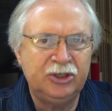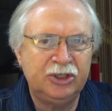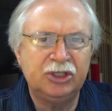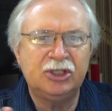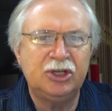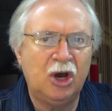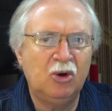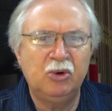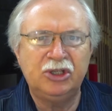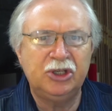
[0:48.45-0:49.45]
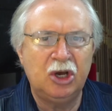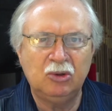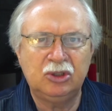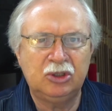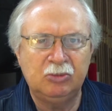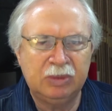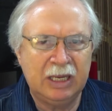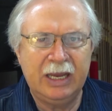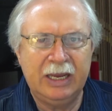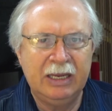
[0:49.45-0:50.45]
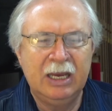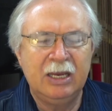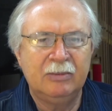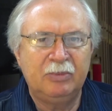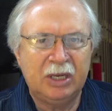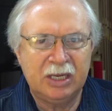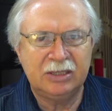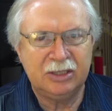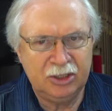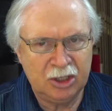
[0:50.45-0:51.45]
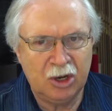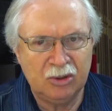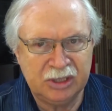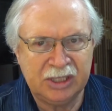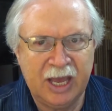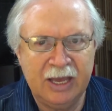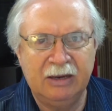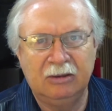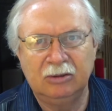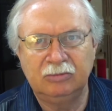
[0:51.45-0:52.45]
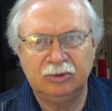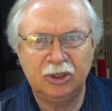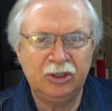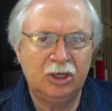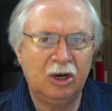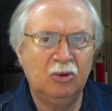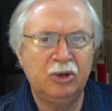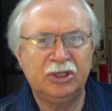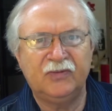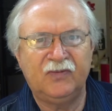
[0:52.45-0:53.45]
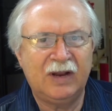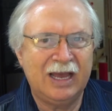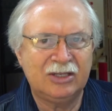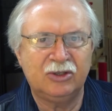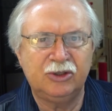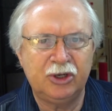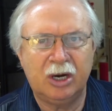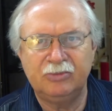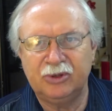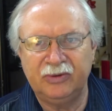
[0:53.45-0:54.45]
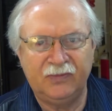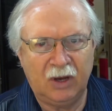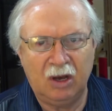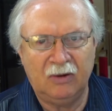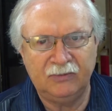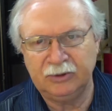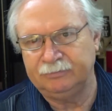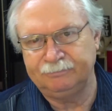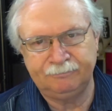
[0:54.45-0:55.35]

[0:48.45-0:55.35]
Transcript: You just know which notes to play because you know the scale. So you know which flats or sharps are involved.